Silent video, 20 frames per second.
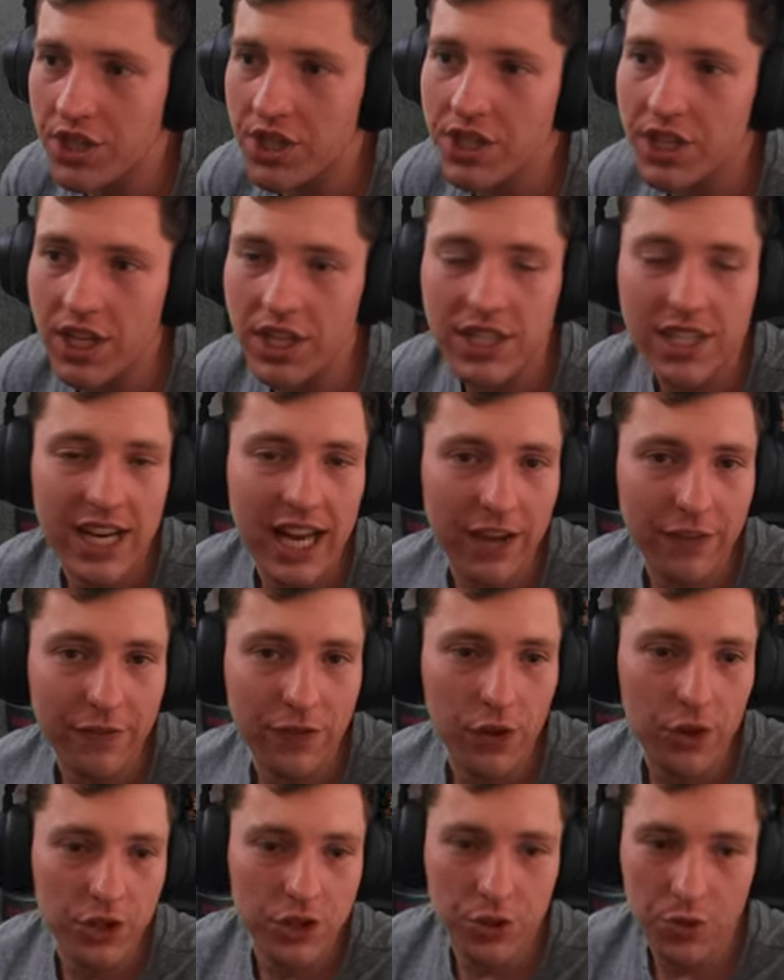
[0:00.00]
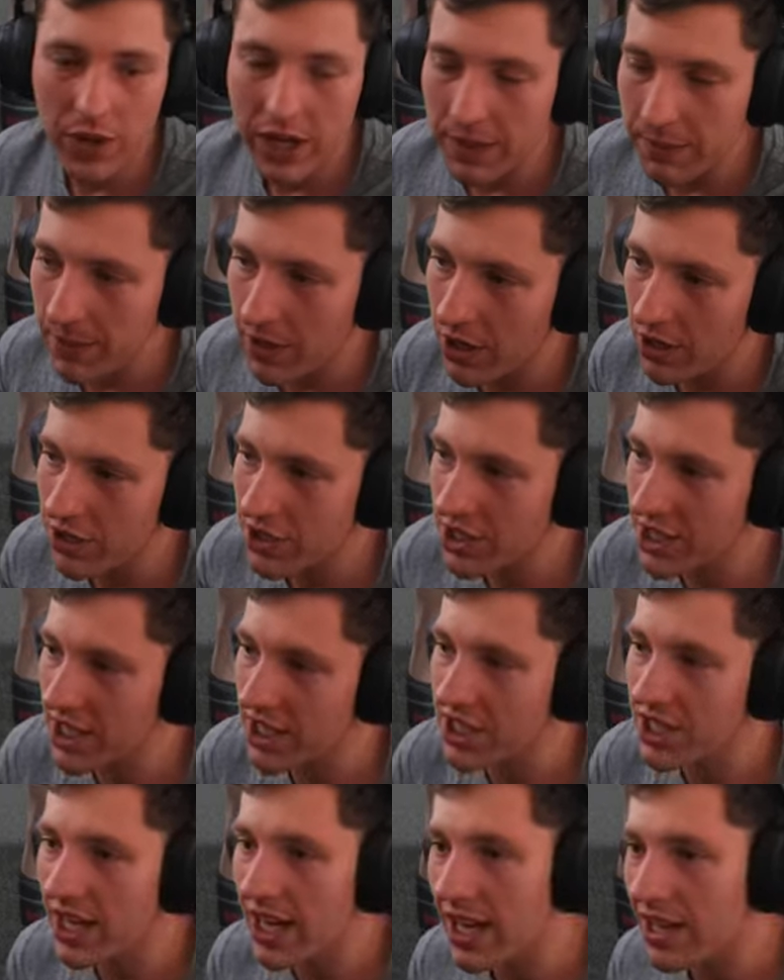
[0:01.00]
goals and assists in our first 20 appearances
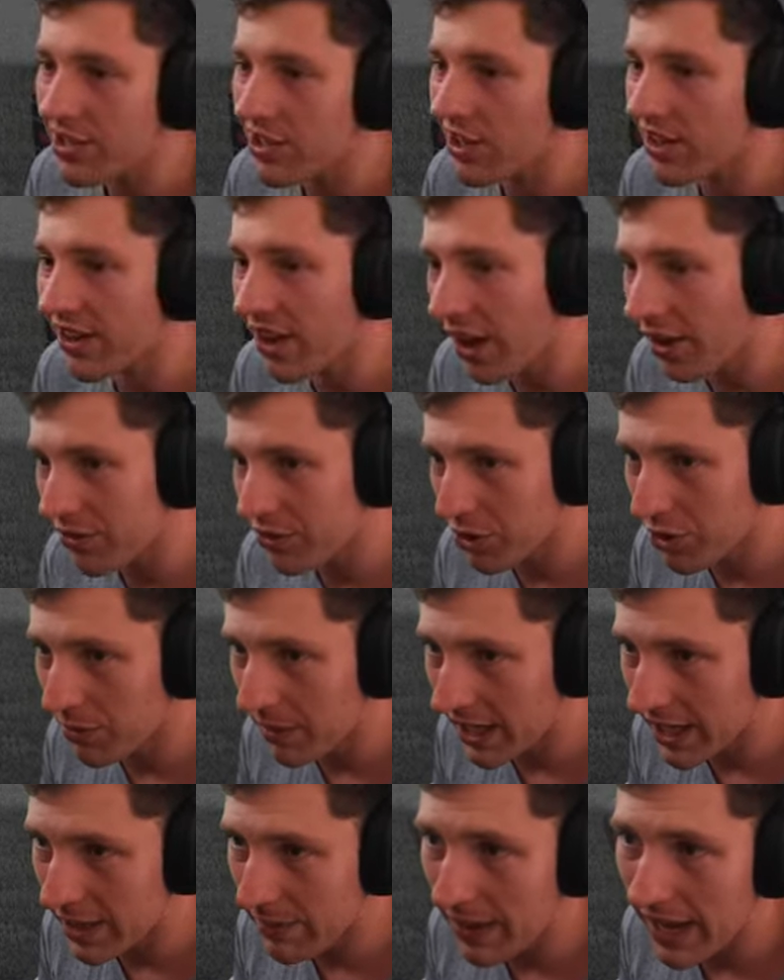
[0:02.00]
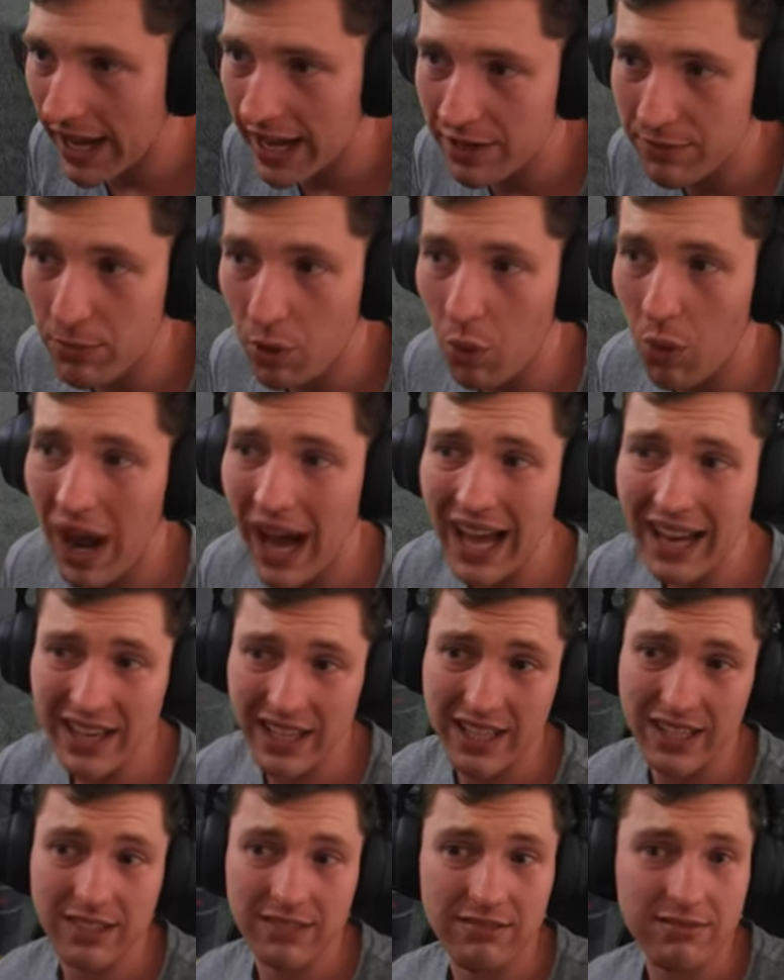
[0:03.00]
this season. Not too bloody bad.
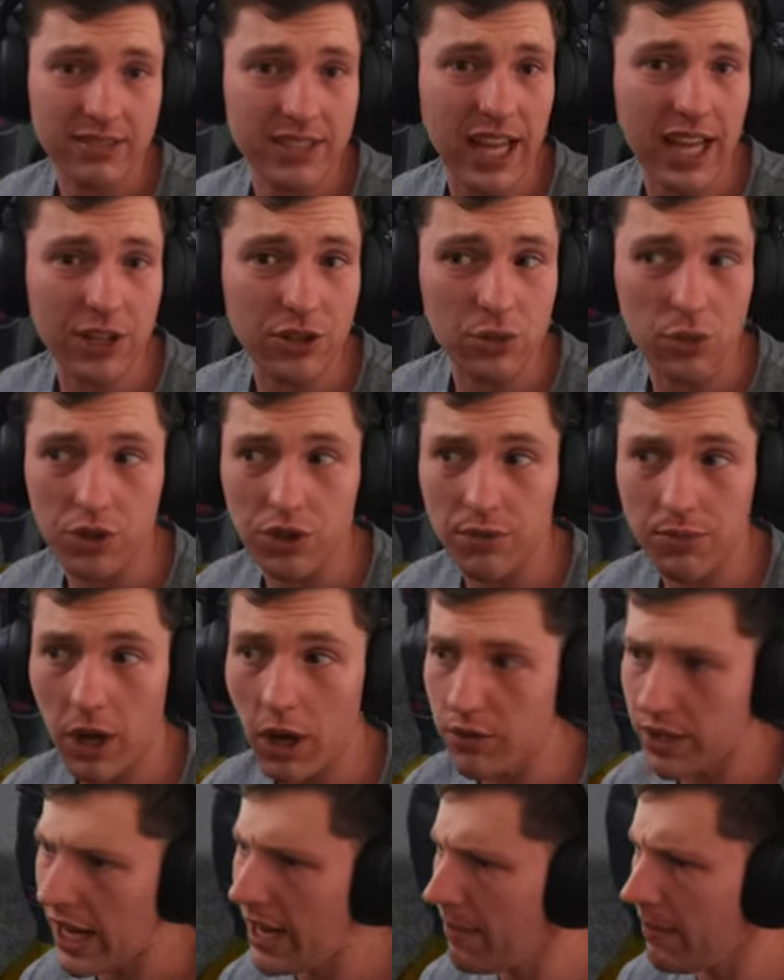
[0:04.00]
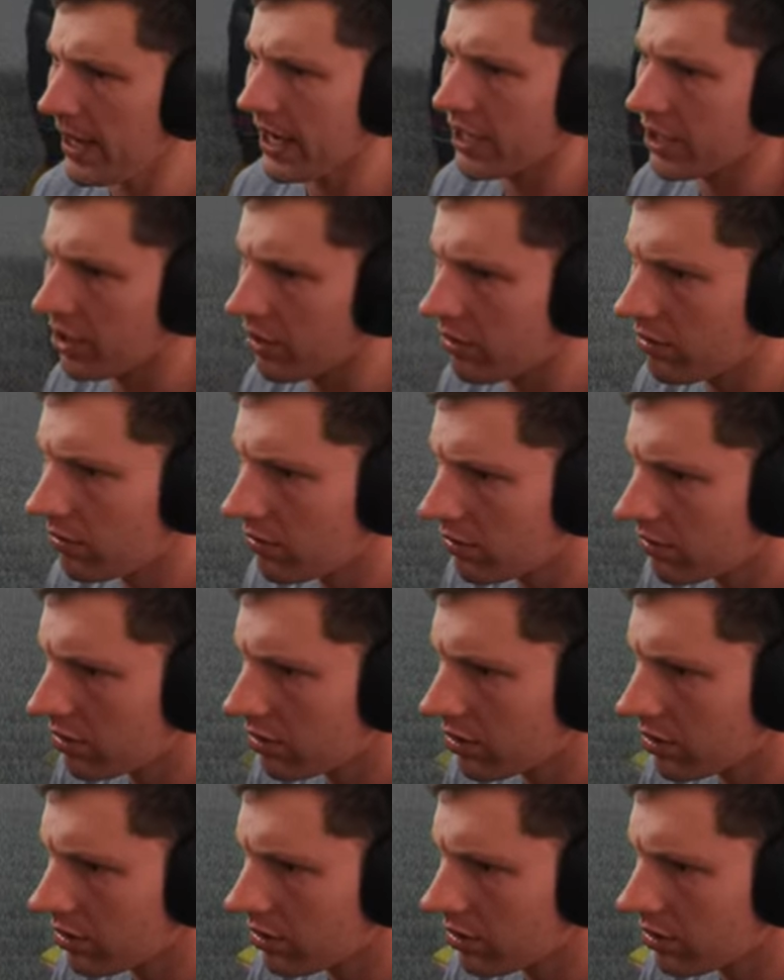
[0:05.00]
Muani starting to score some goals. And Belligan.